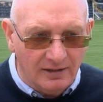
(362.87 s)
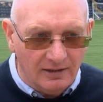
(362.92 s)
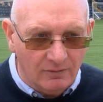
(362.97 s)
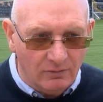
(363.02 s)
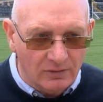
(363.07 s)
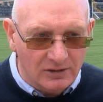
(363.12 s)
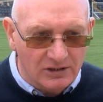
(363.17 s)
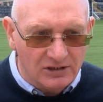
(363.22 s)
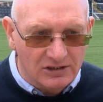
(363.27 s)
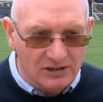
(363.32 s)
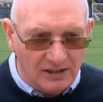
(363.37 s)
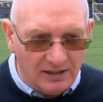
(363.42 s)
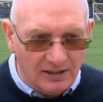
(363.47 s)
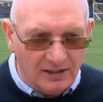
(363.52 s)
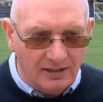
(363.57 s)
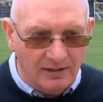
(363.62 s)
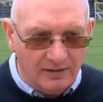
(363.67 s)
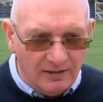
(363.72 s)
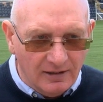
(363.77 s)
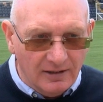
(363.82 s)
it was,
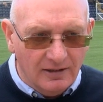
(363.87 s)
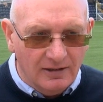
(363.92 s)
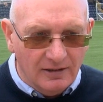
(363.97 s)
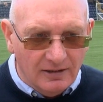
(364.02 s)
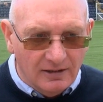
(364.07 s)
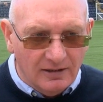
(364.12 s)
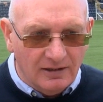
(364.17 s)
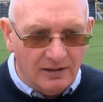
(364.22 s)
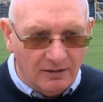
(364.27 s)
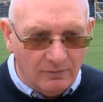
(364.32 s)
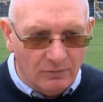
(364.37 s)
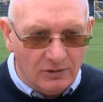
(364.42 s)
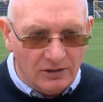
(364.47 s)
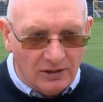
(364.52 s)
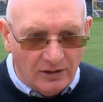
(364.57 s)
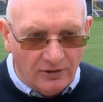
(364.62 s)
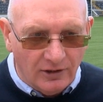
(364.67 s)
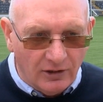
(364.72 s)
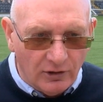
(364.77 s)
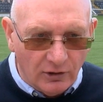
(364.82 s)
uh, it was
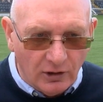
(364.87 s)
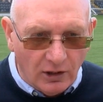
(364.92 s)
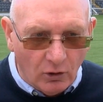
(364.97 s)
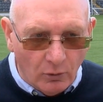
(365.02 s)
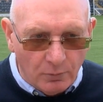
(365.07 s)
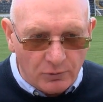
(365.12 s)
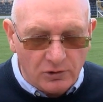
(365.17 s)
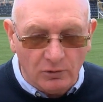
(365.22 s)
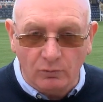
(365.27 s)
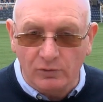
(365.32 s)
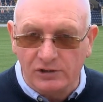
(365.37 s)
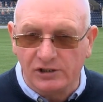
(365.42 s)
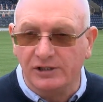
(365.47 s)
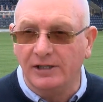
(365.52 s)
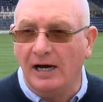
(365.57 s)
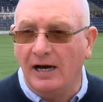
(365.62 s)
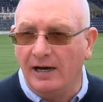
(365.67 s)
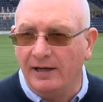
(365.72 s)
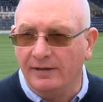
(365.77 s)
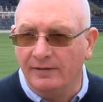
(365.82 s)
the other option was
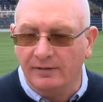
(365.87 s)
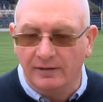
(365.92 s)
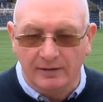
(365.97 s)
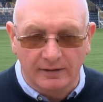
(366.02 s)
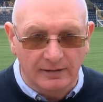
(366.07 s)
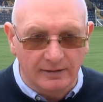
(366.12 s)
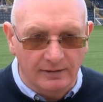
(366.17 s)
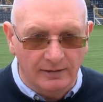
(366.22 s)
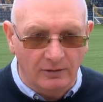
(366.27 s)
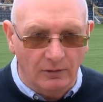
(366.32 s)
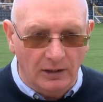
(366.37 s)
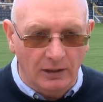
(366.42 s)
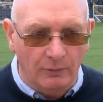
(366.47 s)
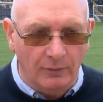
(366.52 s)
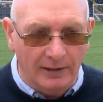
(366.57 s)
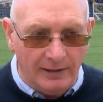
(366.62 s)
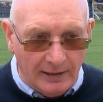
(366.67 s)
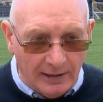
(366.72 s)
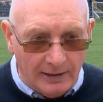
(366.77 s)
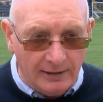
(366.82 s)
Dan, and he
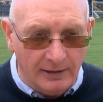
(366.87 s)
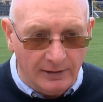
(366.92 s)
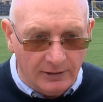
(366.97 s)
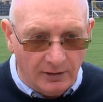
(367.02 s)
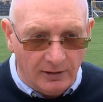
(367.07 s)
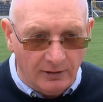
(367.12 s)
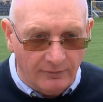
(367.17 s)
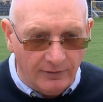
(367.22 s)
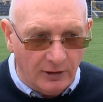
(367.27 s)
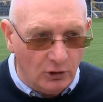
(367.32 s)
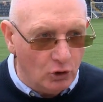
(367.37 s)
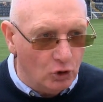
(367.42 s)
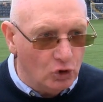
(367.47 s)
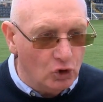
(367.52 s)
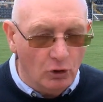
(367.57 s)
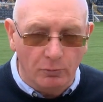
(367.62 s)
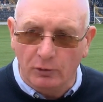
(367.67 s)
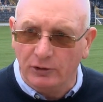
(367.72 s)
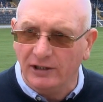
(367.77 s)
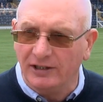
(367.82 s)
went in and done a very good
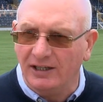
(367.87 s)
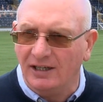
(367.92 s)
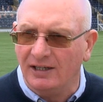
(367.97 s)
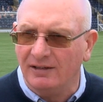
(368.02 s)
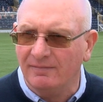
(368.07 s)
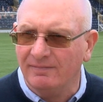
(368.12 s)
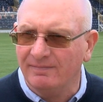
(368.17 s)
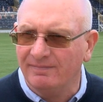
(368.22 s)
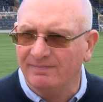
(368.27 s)
job on the day.